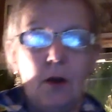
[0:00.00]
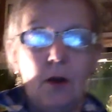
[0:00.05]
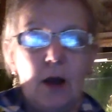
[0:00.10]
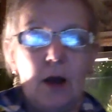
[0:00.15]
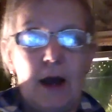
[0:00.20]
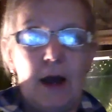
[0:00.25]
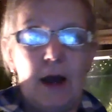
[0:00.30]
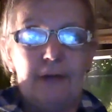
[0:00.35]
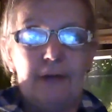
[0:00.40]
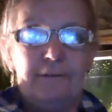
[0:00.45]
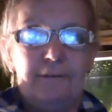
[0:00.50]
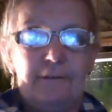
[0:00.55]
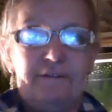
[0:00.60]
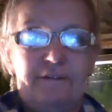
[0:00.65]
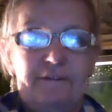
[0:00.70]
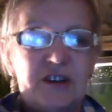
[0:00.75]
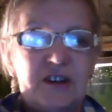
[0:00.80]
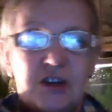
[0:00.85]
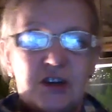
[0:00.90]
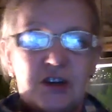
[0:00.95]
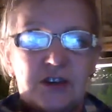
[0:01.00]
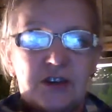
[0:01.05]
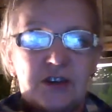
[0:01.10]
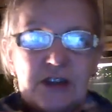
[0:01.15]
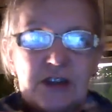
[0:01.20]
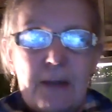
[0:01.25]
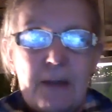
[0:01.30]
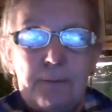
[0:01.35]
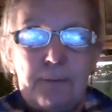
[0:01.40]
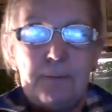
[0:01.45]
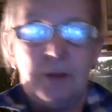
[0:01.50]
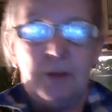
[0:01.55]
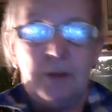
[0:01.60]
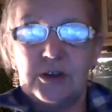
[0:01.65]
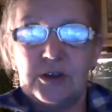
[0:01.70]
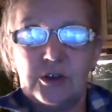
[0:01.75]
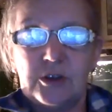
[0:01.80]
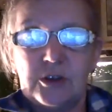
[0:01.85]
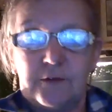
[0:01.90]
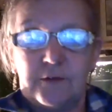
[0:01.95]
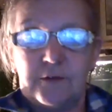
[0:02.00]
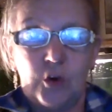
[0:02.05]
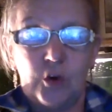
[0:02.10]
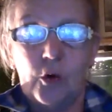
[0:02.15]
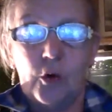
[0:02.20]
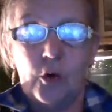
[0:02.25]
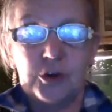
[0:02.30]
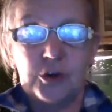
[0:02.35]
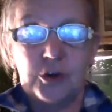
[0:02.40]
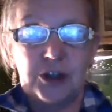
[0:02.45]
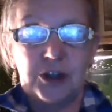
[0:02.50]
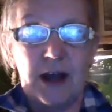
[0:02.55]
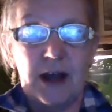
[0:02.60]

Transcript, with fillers: and vicious implements of torture,